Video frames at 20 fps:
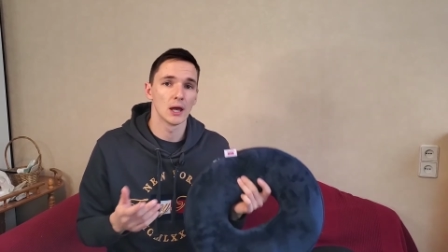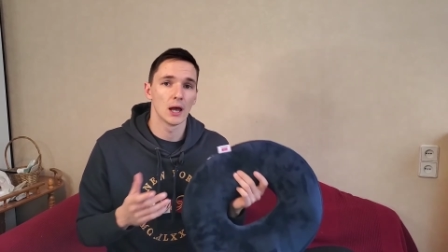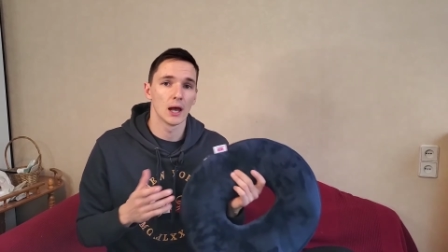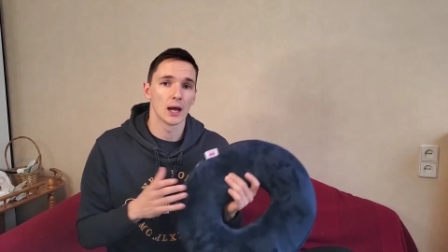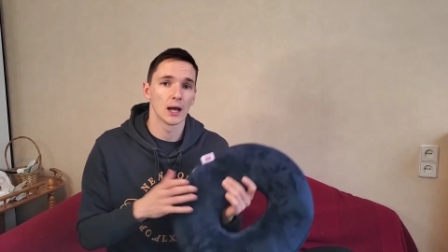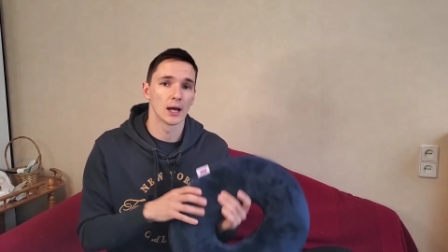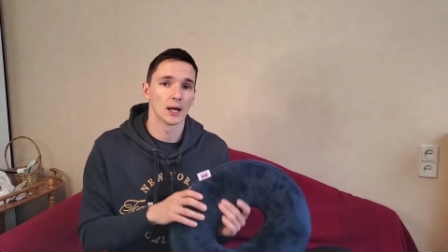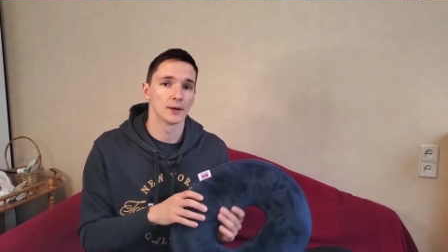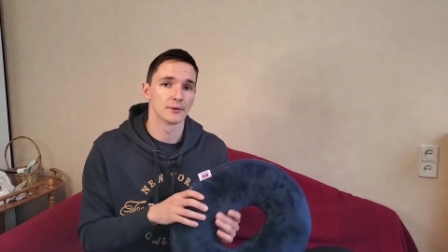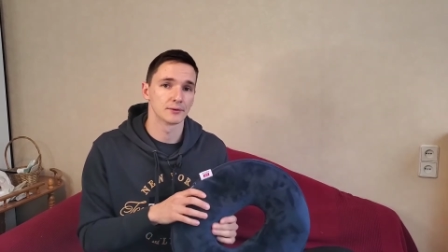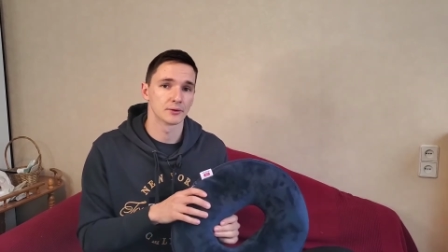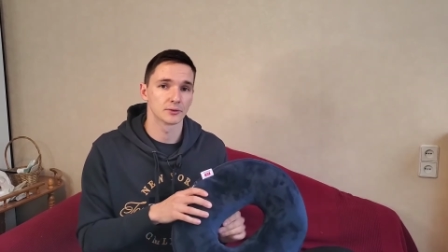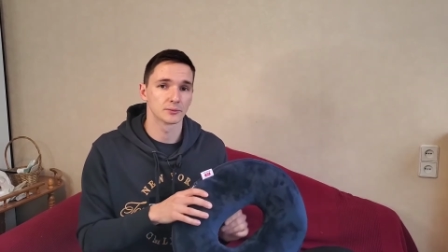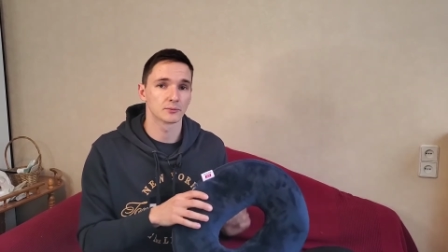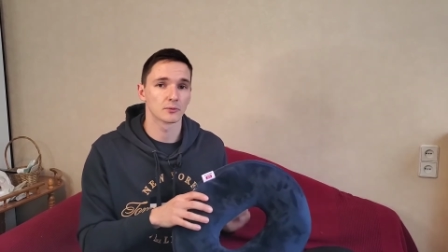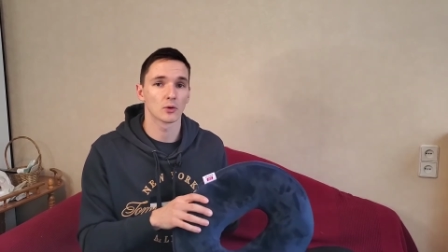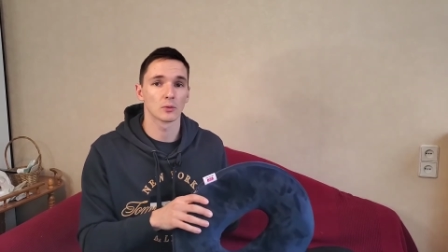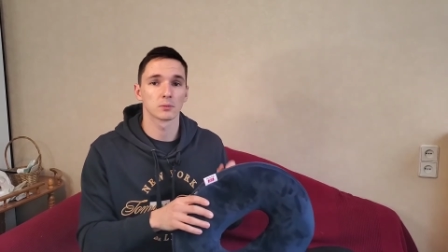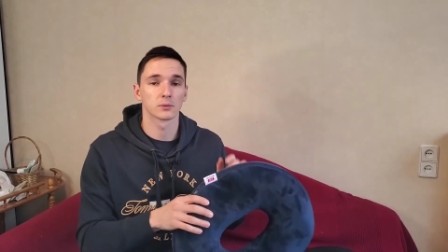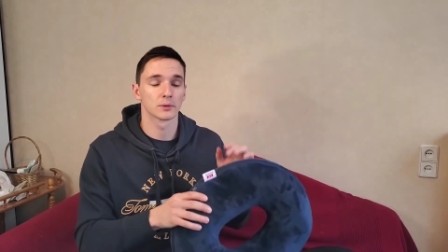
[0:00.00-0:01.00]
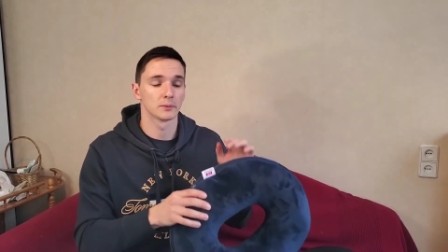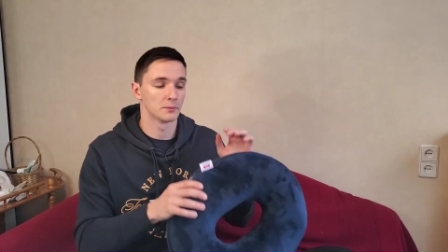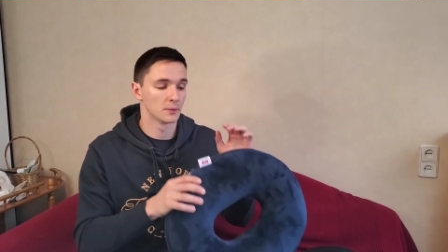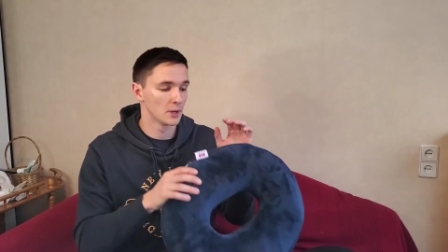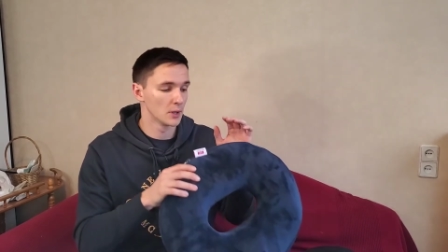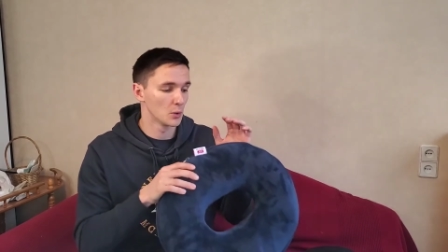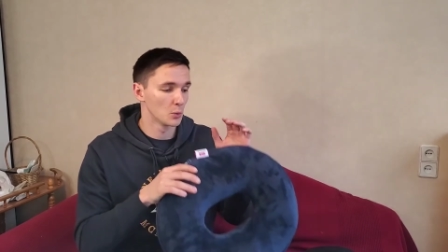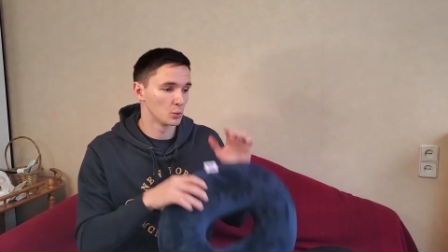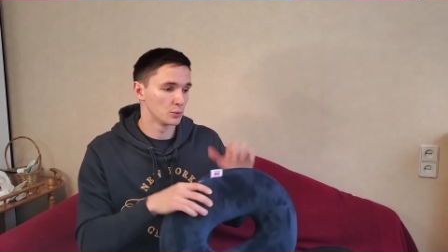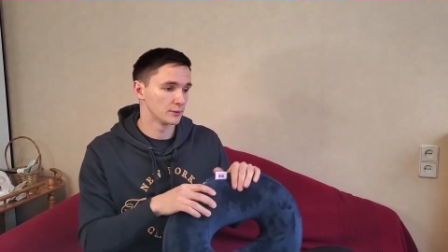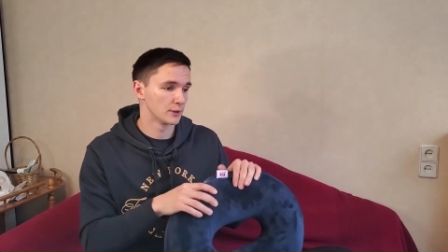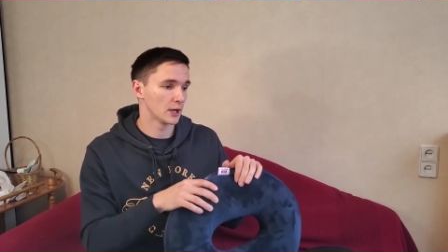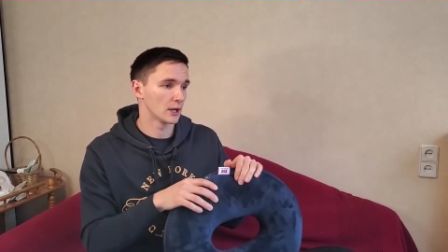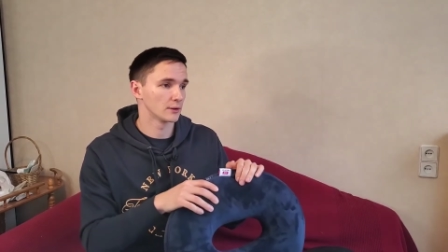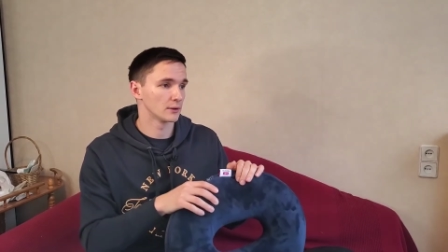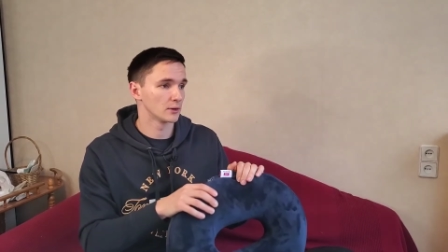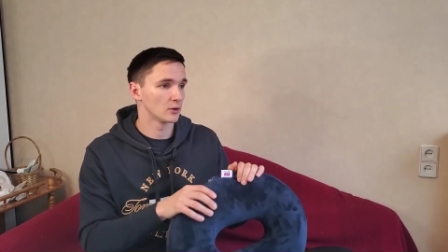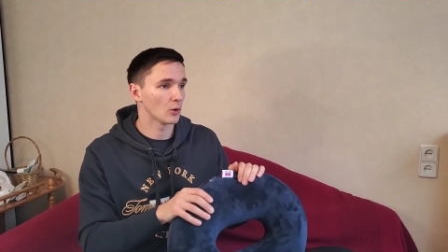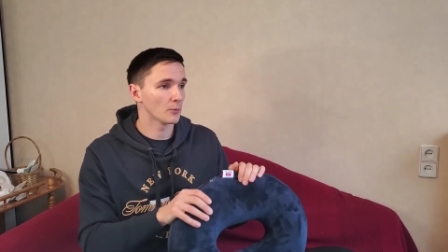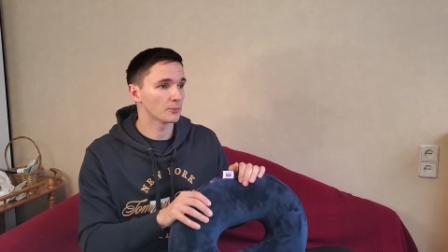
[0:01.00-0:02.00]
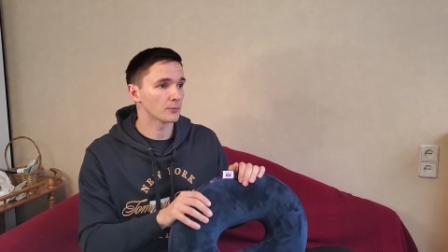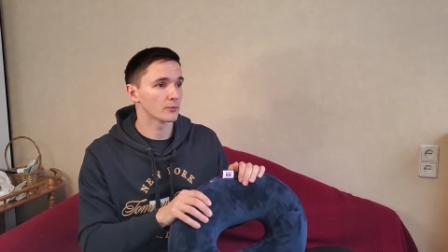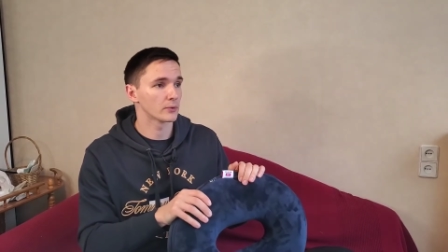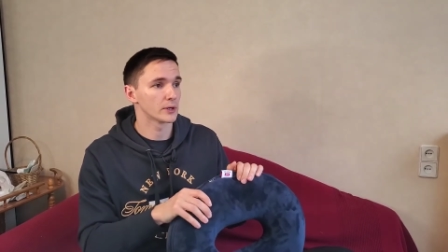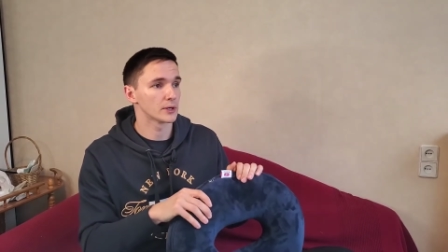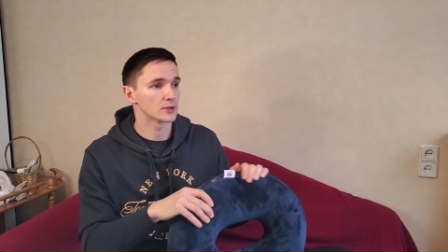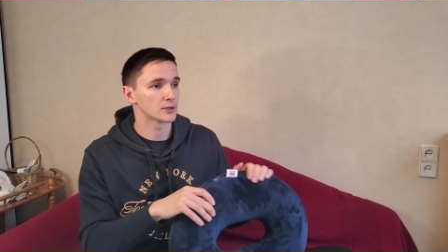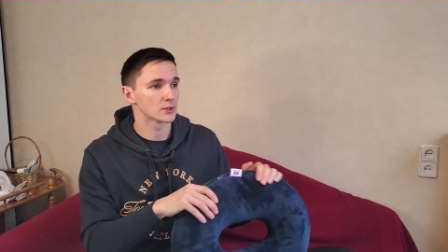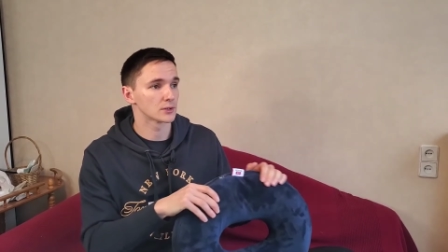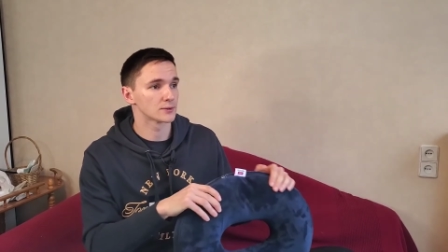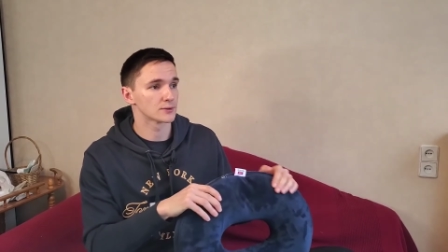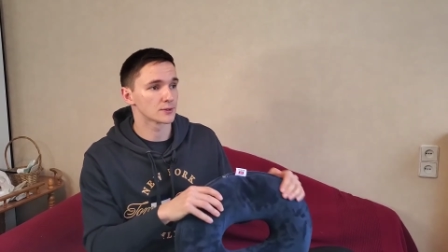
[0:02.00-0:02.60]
uh, the problem without an operation.